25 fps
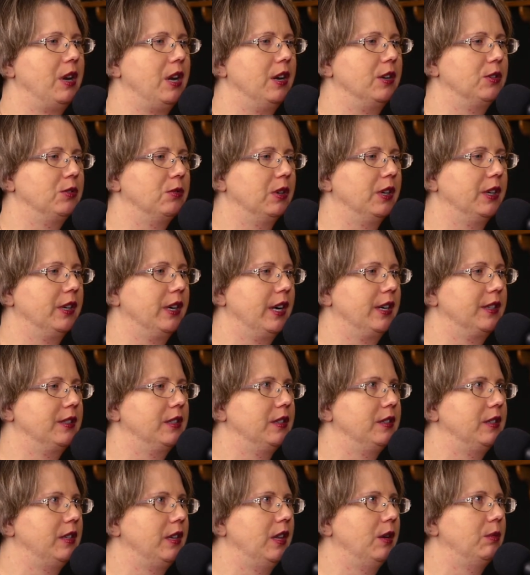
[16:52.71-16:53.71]
it's really nice to
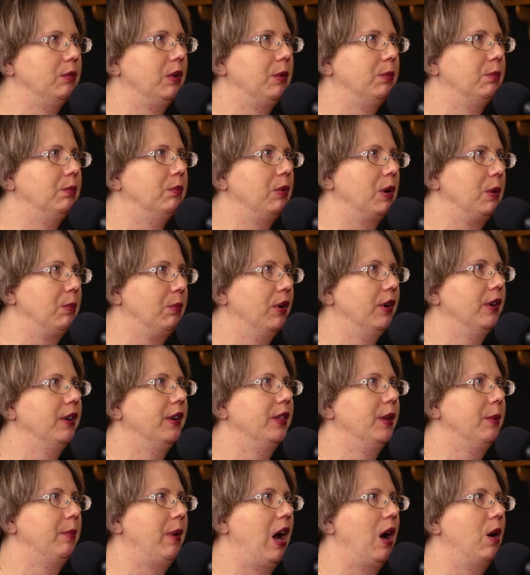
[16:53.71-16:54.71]
see that we put in
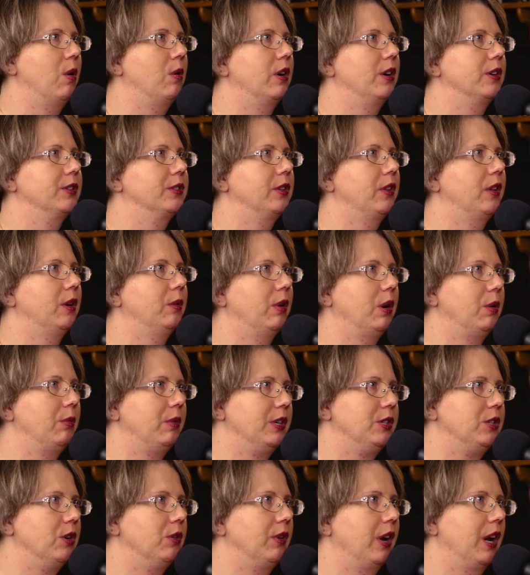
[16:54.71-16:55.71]
the power so that way we
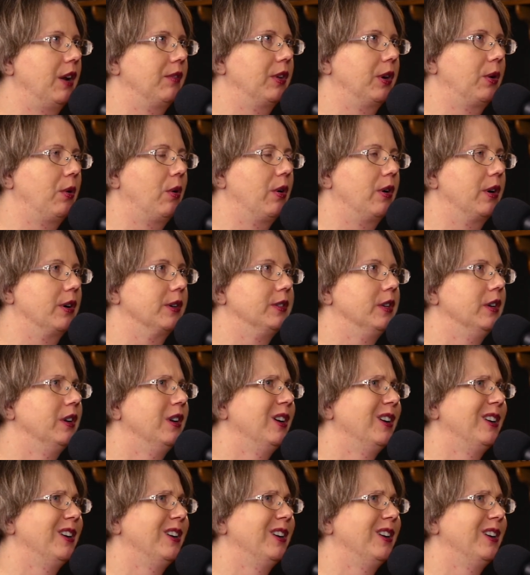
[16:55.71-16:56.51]
don't have the cords.